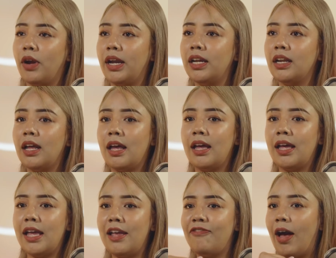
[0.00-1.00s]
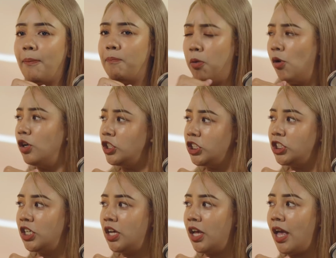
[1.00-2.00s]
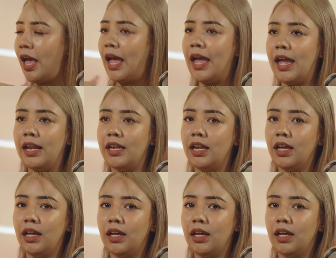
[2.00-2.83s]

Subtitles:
right, if I push and